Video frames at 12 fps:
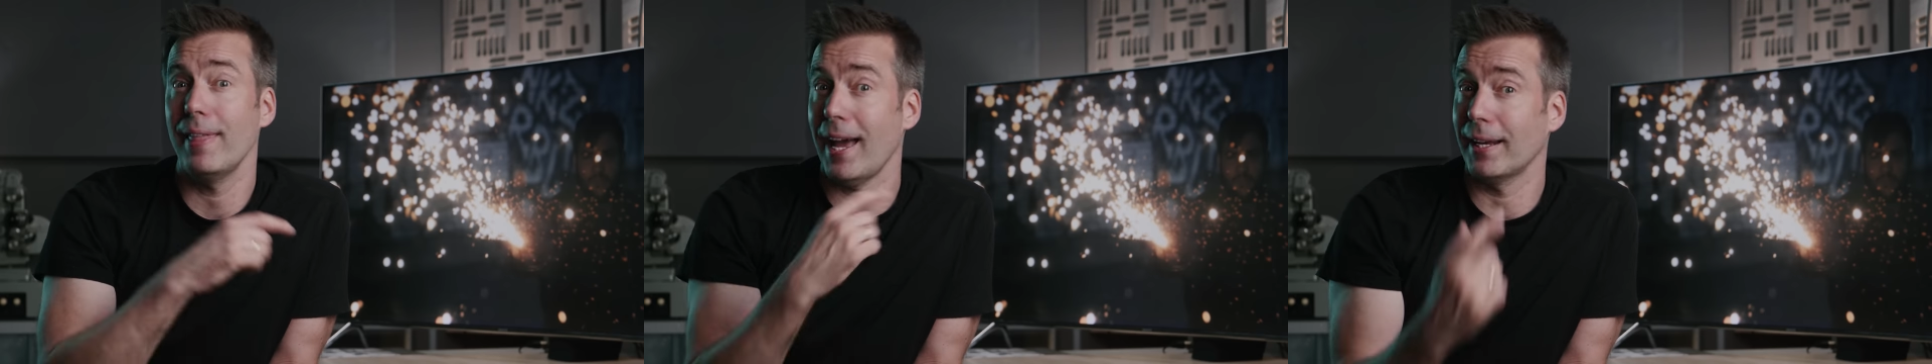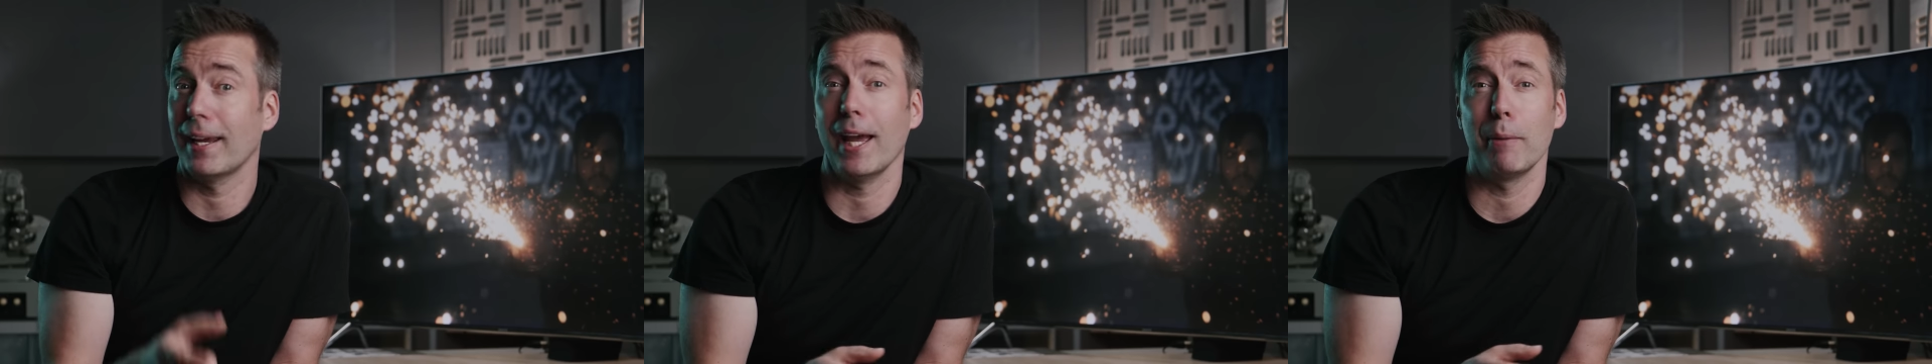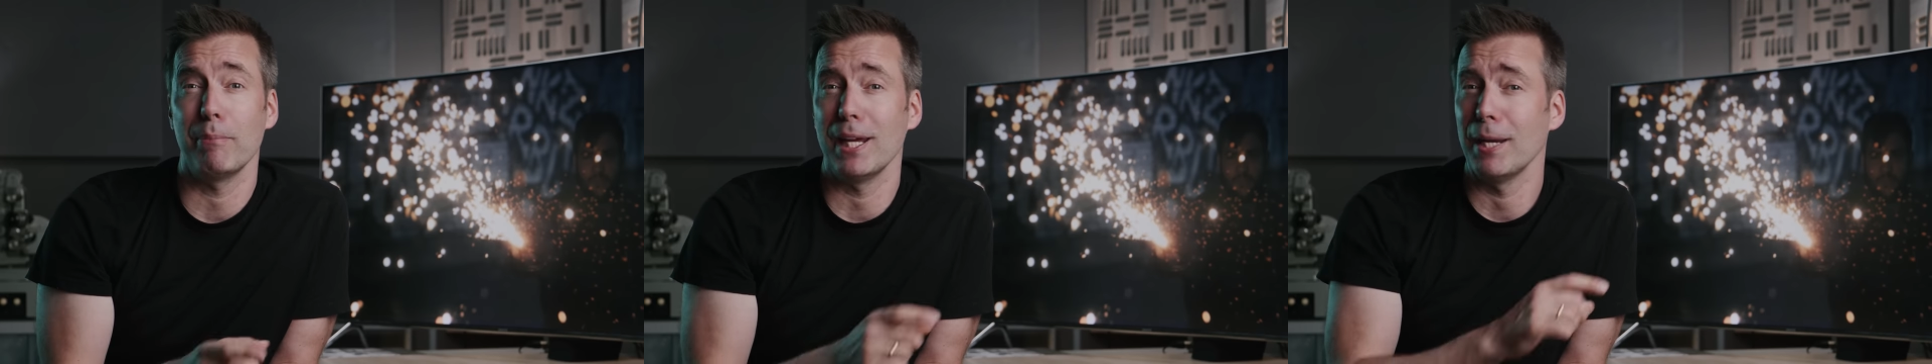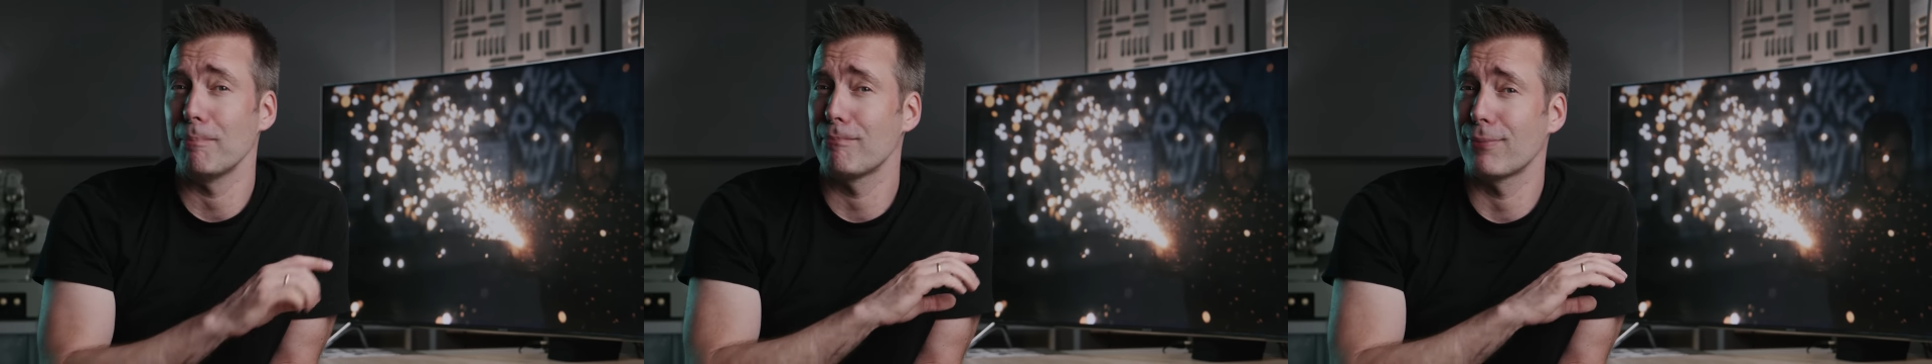that can
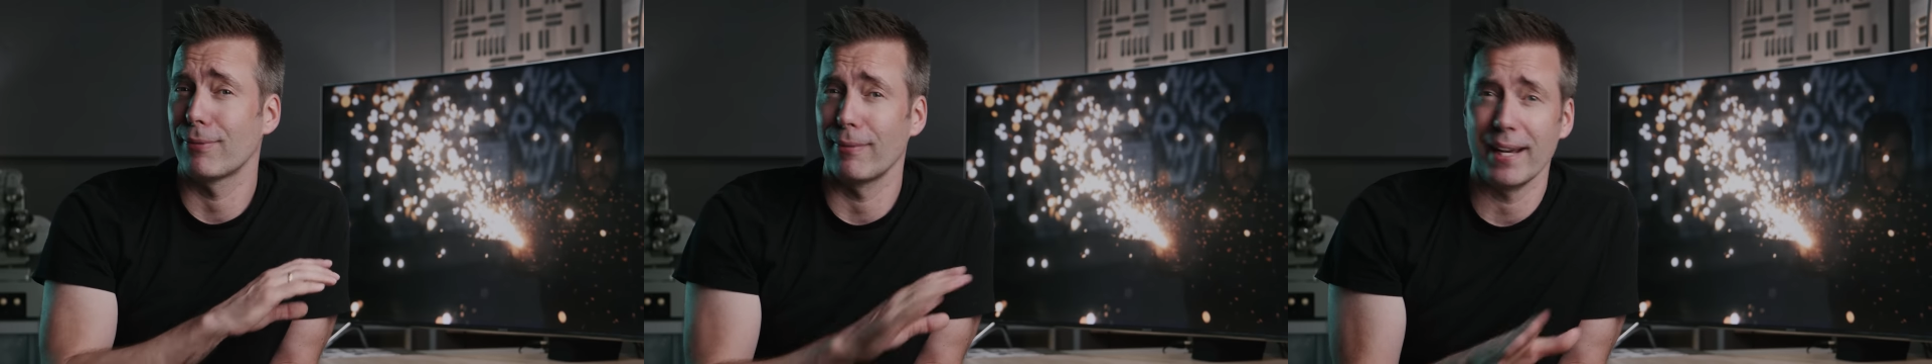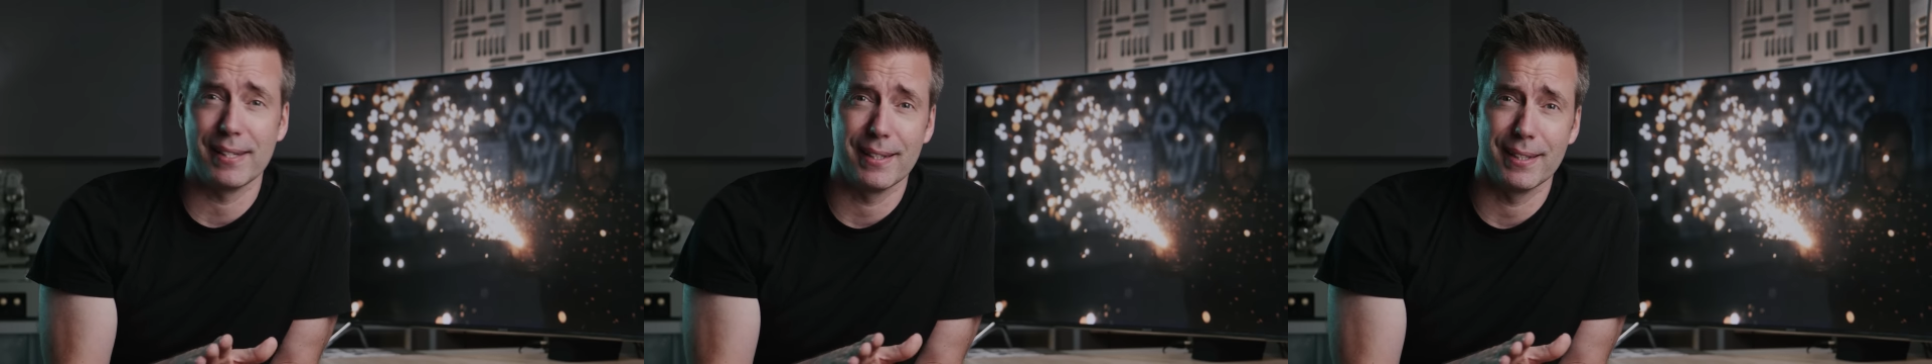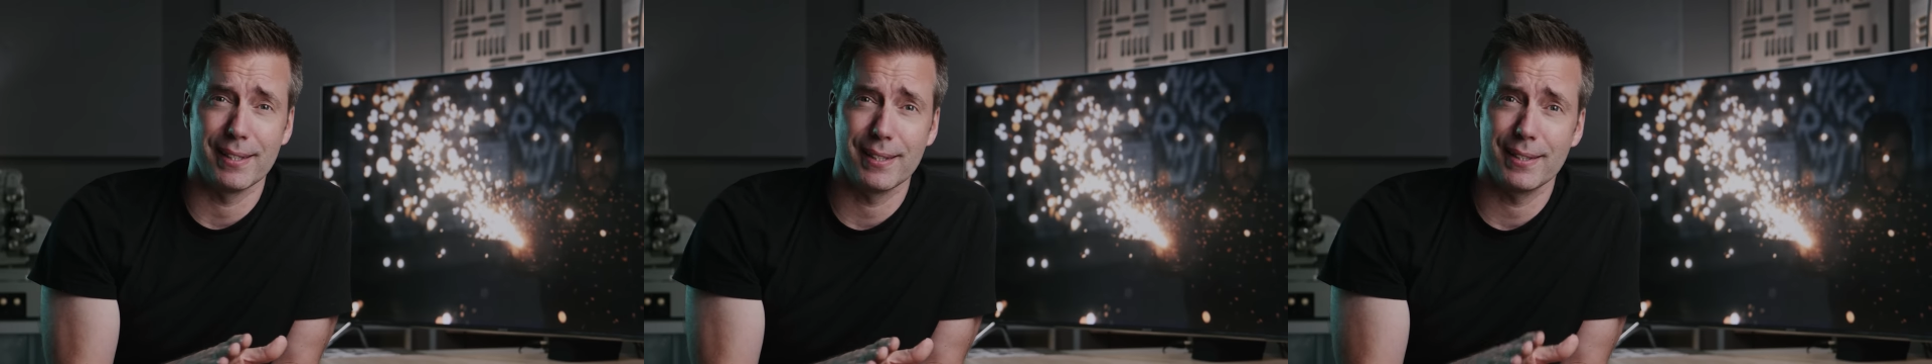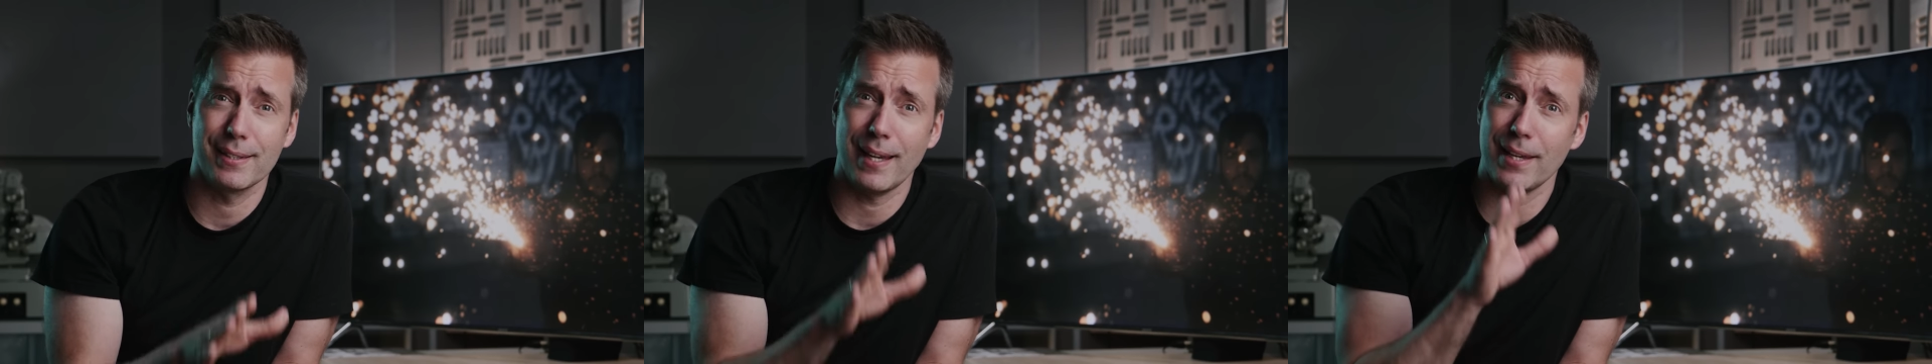be priceless,